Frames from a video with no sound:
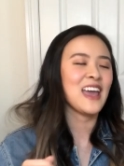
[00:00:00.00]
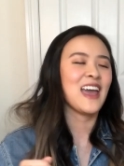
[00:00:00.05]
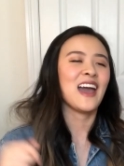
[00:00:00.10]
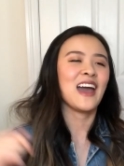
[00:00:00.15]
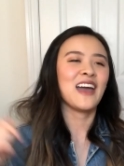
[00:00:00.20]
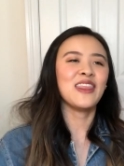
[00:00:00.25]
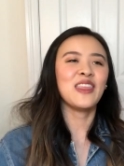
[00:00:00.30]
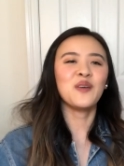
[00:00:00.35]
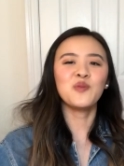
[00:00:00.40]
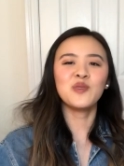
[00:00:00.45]

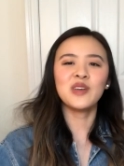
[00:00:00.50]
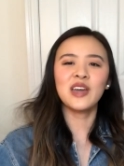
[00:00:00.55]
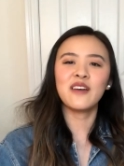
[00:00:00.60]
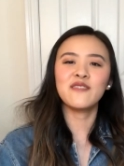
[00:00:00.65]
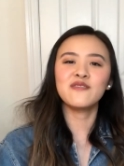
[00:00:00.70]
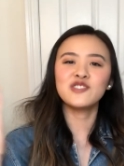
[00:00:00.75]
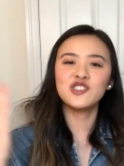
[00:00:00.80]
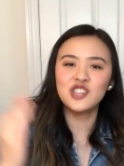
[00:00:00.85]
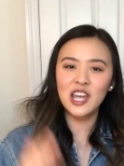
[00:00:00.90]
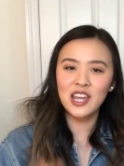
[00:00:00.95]
And then we
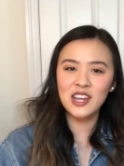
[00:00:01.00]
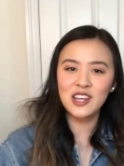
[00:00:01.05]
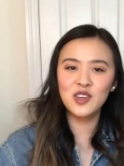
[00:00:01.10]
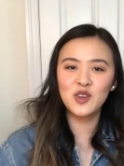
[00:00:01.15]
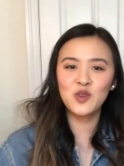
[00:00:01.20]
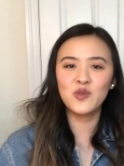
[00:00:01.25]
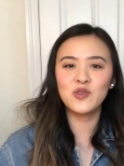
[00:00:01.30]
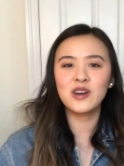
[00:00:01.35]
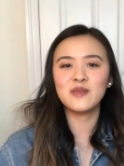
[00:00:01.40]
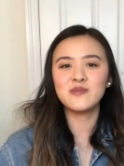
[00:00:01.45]
have Jenny,
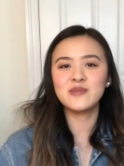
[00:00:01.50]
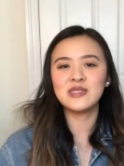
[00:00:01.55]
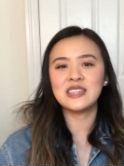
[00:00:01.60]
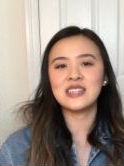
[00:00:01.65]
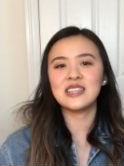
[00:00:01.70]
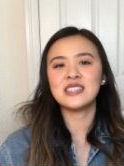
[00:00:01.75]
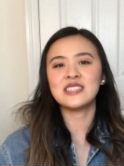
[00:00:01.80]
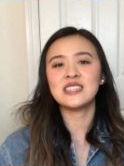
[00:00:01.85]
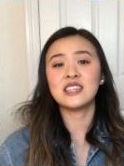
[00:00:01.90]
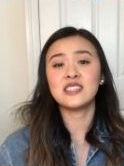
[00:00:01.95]
who comes in
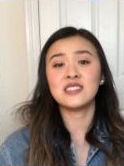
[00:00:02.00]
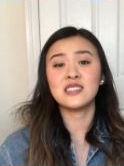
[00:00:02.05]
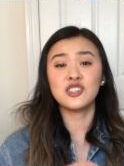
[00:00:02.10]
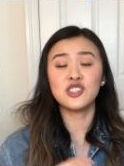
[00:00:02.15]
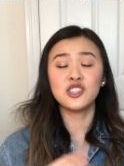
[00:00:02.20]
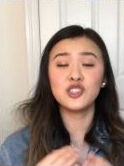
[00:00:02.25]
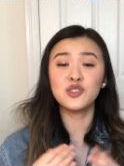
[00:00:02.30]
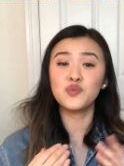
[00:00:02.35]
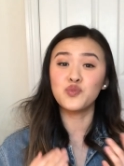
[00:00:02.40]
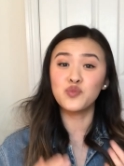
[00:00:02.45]
and says that
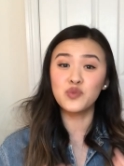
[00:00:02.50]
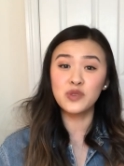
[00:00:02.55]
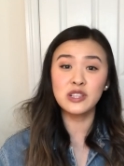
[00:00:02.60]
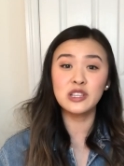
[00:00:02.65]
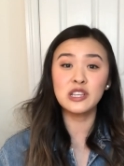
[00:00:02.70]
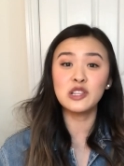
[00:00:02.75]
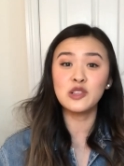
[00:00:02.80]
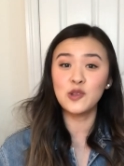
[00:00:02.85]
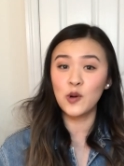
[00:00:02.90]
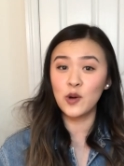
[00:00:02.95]
she's
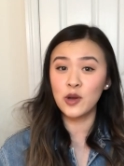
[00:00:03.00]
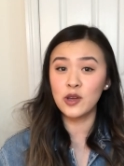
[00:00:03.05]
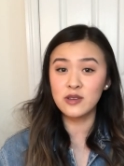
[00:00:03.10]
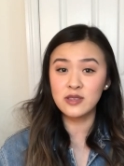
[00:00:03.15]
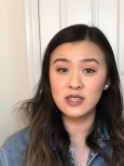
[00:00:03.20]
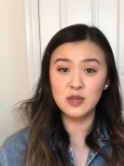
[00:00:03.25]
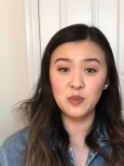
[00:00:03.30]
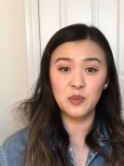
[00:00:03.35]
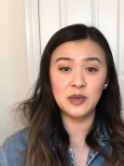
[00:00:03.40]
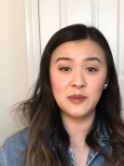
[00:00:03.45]
really loyal
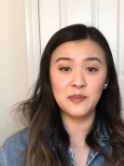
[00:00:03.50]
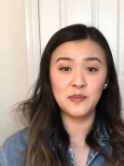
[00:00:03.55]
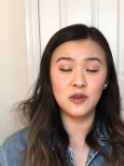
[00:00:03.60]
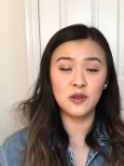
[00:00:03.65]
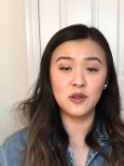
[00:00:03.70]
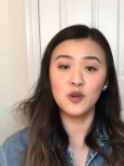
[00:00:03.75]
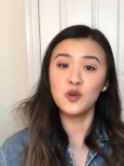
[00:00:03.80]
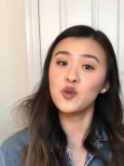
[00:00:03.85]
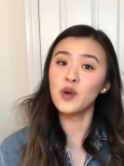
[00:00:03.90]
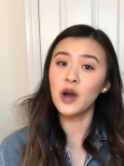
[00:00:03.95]
to
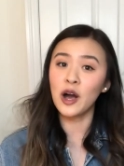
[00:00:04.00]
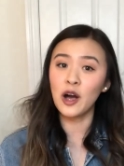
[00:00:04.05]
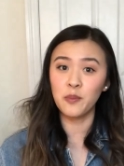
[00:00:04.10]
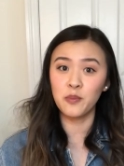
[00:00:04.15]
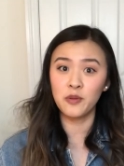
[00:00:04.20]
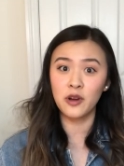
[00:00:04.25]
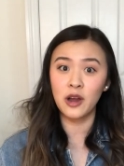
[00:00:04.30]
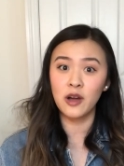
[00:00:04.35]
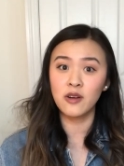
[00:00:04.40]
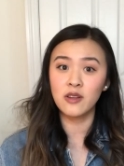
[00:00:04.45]
people who help
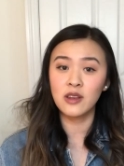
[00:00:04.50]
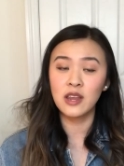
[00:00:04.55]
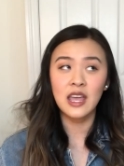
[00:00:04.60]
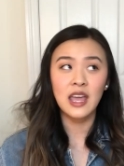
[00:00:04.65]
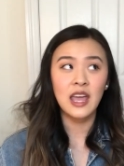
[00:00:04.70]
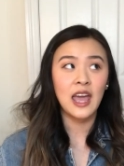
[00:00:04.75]
her out.